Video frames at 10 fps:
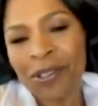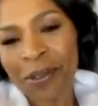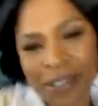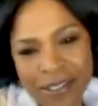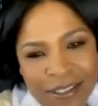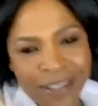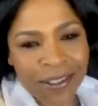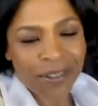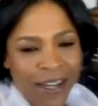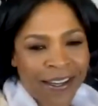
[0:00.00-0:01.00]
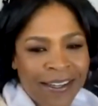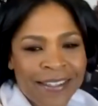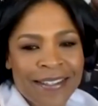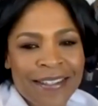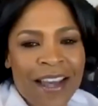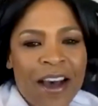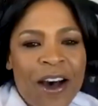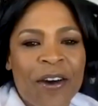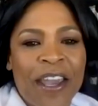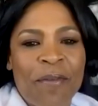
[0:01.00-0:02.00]
New York City, you guys.
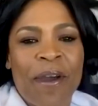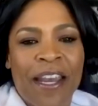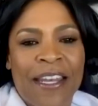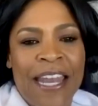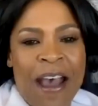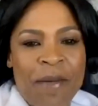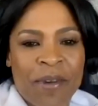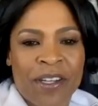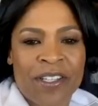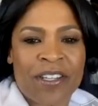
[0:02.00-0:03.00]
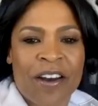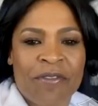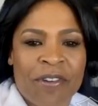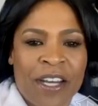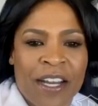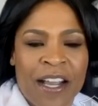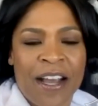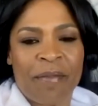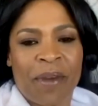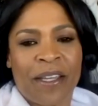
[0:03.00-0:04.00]
Okay, wait. Now I'm going to start reading
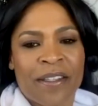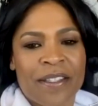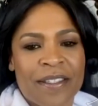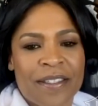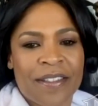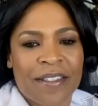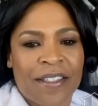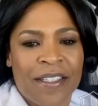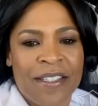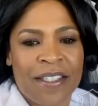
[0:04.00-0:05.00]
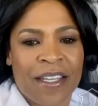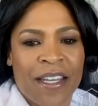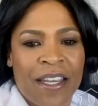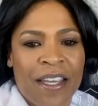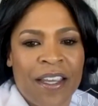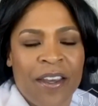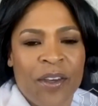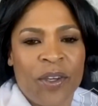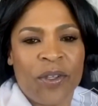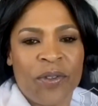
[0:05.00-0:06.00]
comments. Let's see.
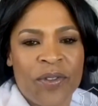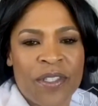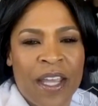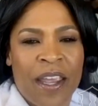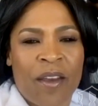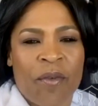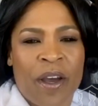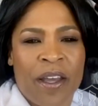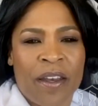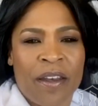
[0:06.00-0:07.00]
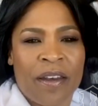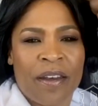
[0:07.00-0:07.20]
Who's saying what?